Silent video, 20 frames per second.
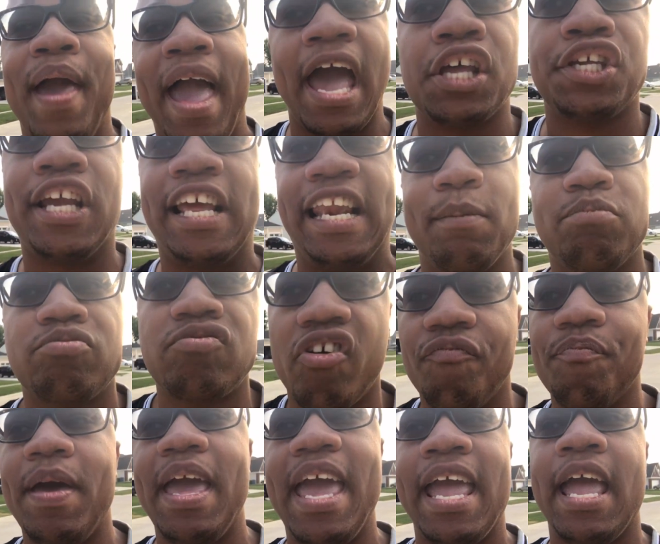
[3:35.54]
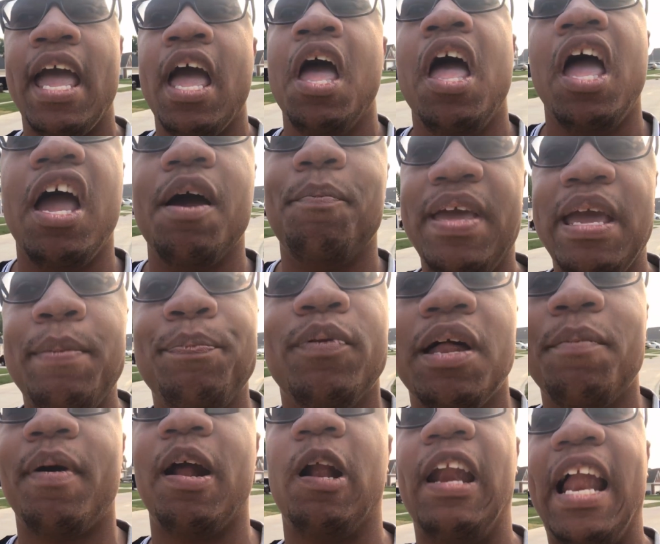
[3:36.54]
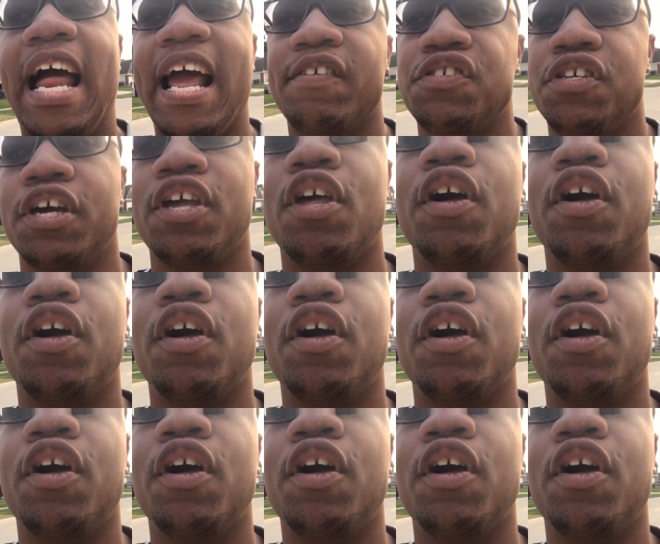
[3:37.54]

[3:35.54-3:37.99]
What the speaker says: past clips of me and people in my life, so